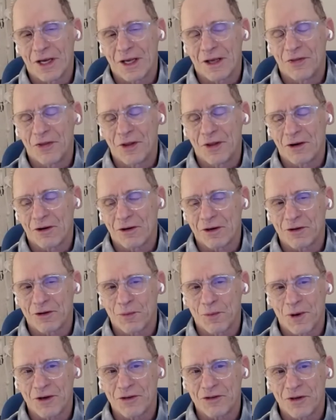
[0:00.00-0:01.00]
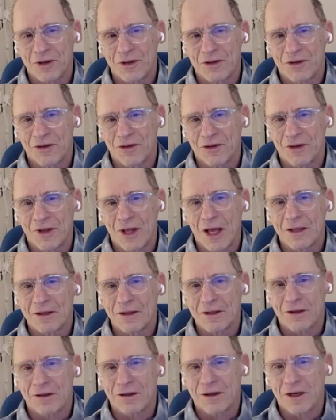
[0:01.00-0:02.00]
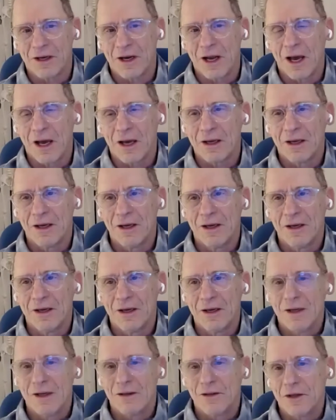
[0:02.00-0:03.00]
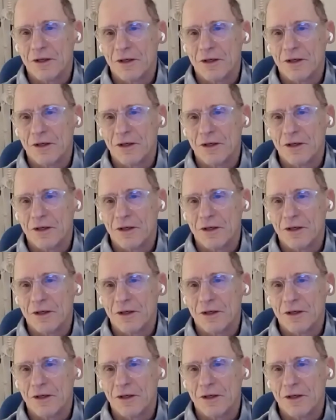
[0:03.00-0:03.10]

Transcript: in their expressions is not to deny the